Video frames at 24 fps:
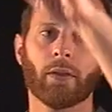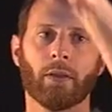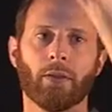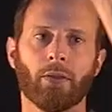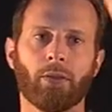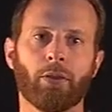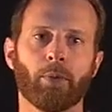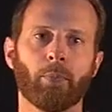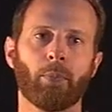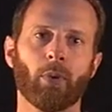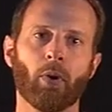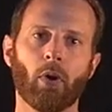
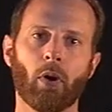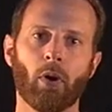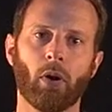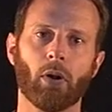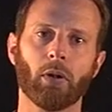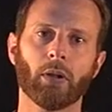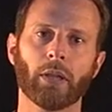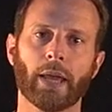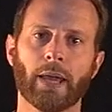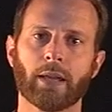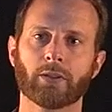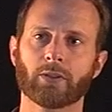the
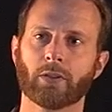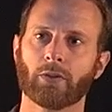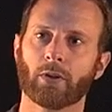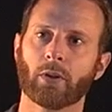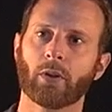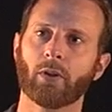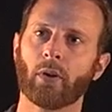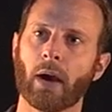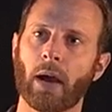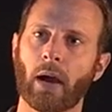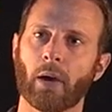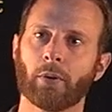ball lands on the
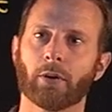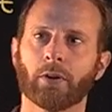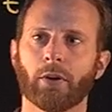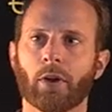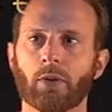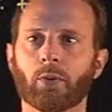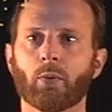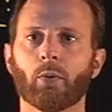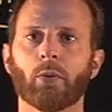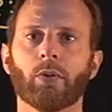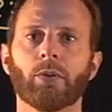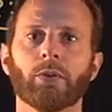ground. In
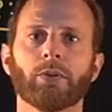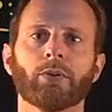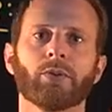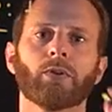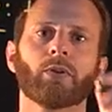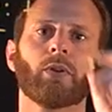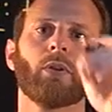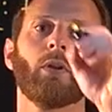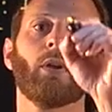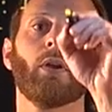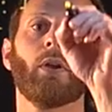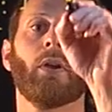other
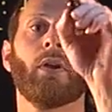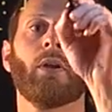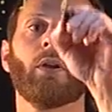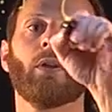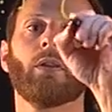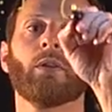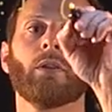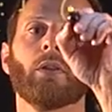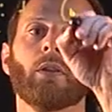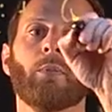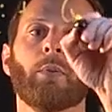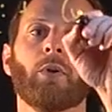words,
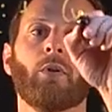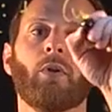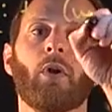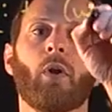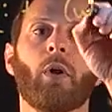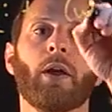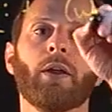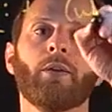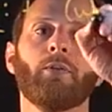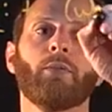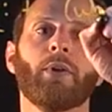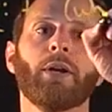let me go
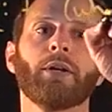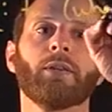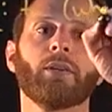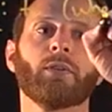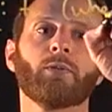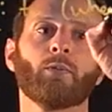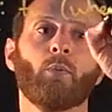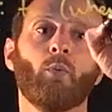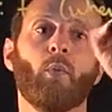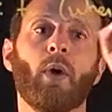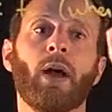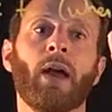ahead and write
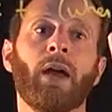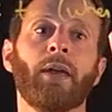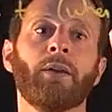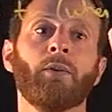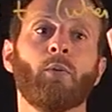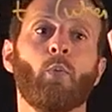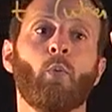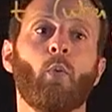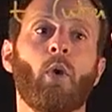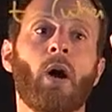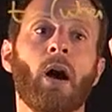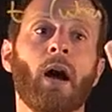this.
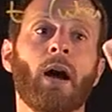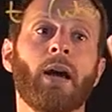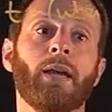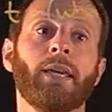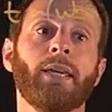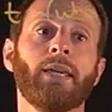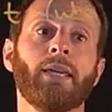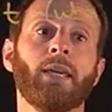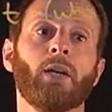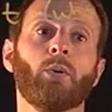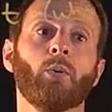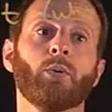When y
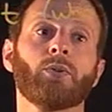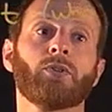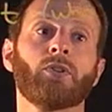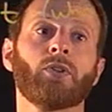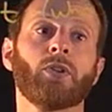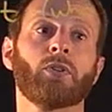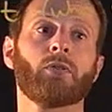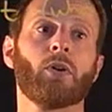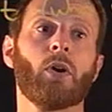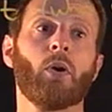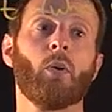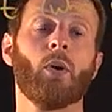equals
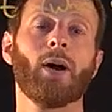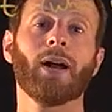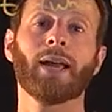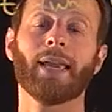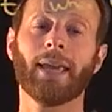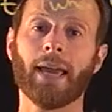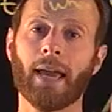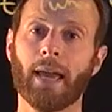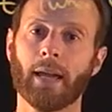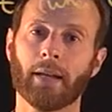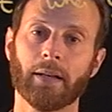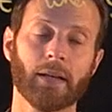0
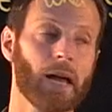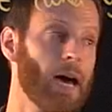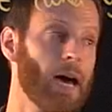again,